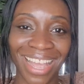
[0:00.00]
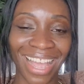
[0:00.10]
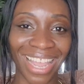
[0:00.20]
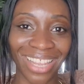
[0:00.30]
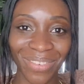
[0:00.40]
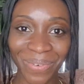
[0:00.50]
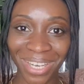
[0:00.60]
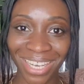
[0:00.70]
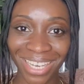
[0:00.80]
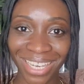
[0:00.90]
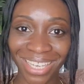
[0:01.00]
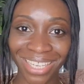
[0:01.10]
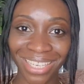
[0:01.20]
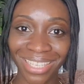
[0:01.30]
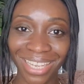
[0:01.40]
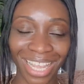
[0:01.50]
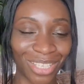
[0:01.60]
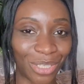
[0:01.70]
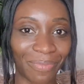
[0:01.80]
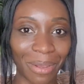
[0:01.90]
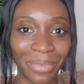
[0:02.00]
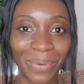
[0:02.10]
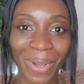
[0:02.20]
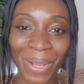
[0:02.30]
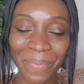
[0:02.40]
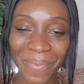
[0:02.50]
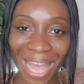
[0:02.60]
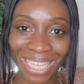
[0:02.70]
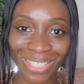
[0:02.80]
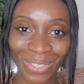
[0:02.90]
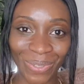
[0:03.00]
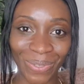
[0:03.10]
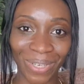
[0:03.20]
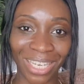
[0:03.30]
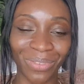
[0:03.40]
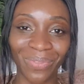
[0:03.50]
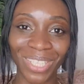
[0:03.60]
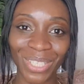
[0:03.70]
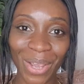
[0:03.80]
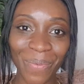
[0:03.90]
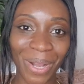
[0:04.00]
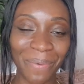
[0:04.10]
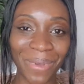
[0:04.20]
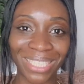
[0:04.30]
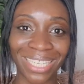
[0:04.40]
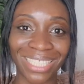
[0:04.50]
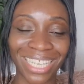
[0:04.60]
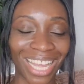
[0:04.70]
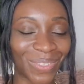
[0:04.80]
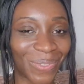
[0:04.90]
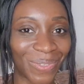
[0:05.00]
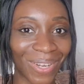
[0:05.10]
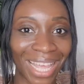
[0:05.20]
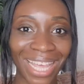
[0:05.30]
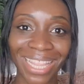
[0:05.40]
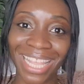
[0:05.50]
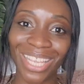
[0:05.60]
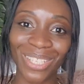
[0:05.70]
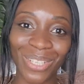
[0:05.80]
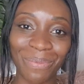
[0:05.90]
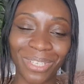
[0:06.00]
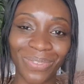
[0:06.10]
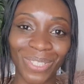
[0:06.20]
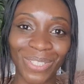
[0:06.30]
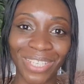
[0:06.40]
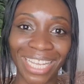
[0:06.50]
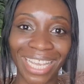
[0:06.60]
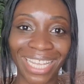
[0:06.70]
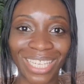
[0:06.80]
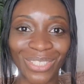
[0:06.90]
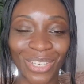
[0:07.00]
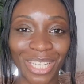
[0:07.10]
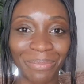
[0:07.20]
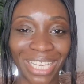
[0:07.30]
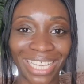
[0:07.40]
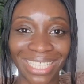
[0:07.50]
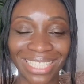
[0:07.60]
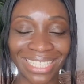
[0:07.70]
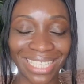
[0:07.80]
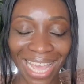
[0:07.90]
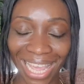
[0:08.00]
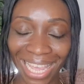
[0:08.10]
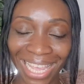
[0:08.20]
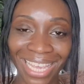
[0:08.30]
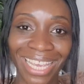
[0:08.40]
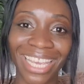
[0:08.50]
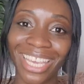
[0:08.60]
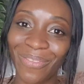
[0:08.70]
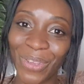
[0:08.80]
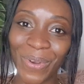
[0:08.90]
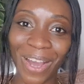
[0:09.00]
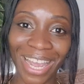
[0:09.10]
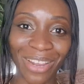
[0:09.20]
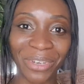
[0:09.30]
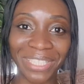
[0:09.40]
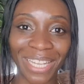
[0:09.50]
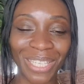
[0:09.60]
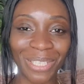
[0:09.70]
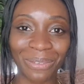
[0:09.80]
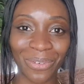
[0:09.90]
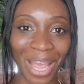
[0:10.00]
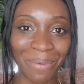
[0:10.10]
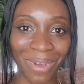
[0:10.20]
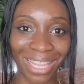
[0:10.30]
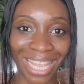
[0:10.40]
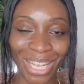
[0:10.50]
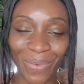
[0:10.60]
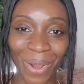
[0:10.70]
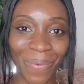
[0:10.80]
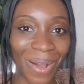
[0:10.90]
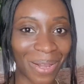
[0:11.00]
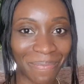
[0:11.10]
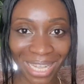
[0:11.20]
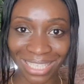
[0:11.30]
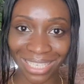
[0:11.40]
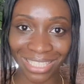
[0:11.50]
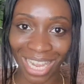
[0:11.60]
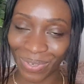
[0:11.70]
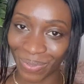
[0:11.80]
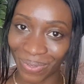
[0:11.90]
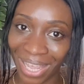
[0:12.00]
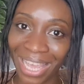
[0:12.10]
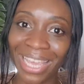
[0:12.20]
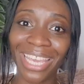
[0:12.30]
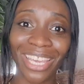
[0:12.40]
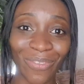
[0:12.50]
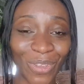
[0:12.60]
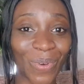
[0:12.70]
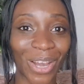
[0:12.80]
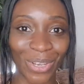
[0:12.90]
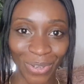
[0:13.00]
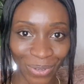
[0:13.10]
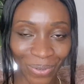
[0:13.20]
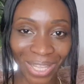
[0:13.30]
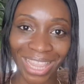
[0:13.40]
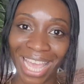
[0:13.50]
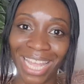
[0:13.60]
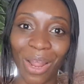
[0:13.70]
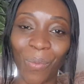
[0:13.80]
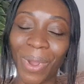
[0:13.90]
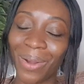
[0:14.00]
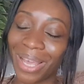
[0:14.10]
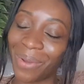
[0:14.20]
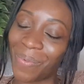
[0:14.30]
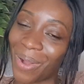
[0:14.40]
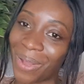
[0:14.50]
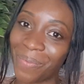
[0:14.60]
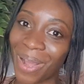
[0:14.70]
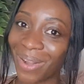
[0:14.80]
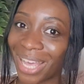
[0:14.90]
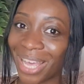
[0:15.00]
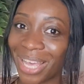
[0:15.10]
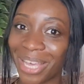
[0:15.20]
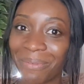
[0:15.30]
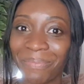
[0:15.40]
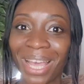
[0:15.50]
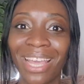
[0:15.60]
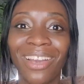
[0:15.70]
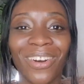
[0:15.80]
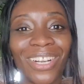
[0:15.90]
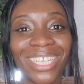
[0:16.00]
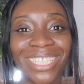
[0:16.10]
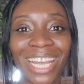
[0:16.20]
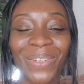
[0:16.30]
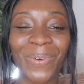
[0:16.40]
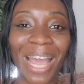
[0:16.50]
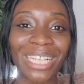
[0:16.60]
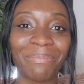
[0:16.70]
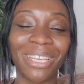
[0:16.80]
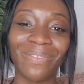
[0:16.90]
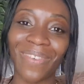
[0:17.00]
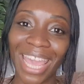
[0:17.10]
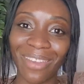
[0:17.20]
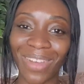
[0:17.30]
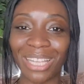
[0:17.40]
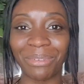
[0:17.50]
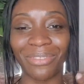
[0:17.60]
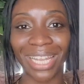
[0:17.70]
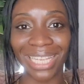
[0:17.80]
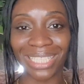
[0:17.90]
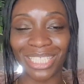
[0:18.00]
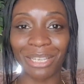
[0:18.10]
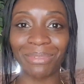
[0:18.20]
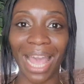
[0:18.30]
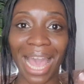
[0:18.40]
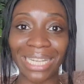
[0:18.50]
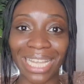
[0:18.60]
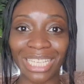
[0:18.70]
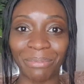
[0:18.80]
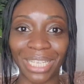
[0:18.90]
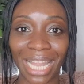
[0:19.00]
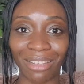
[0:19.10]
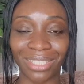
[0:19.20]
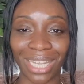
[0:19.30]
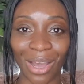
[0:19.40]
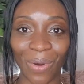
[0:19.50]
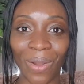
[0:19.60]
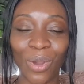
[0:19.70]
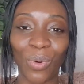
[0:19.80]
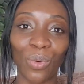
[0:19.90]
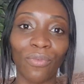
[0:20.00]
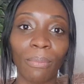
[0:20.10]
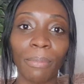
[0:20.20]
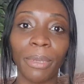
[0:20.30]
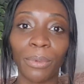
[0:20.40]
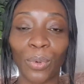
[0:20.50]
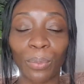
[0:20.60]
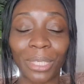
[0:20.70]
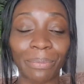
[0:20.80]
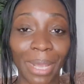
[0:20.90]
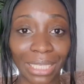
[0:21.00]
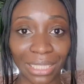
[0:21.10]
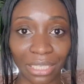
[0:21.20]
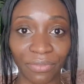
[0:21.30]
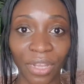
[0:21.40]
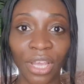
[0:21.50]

Hi everyone, hey YouTube family, welcome back to another video, welcome back to the channel. Thank you so much for tuning in and joining me here today. If you are a returning subscriber, then you are welcome back to the channel. If you are new, then welcome. On this channel, I speak faith, I speak relationships, and I speak lifestyle, all from a biblical perspective.